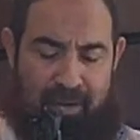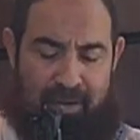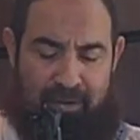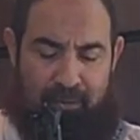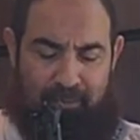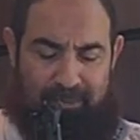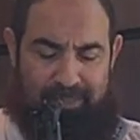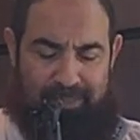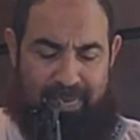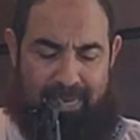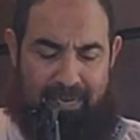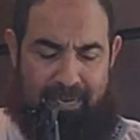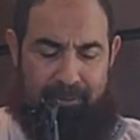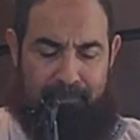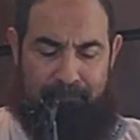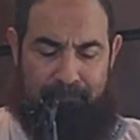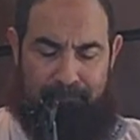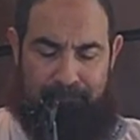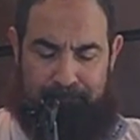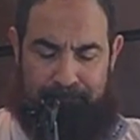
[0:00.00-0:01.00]

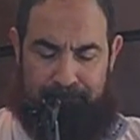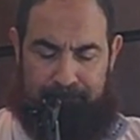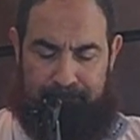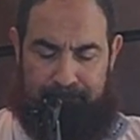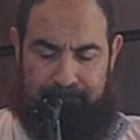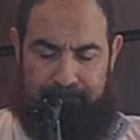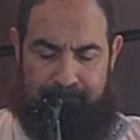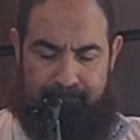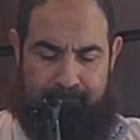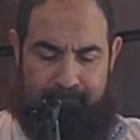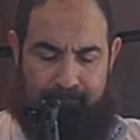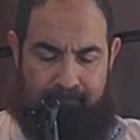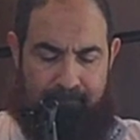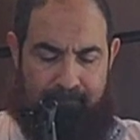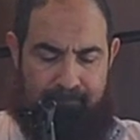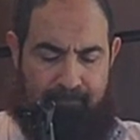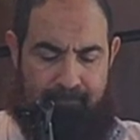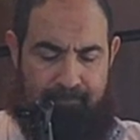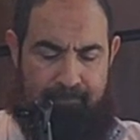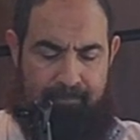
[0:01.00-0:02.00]

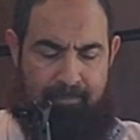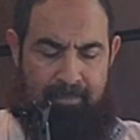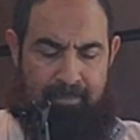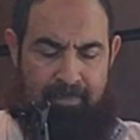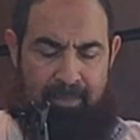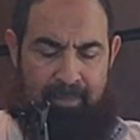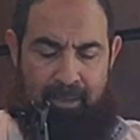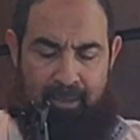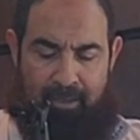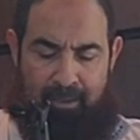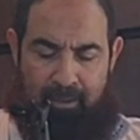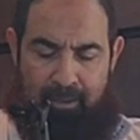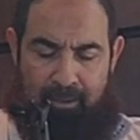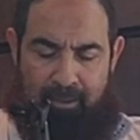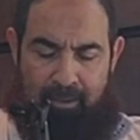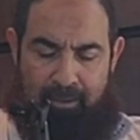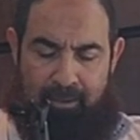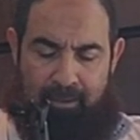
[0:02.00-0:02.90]
No one is speaking in this clip.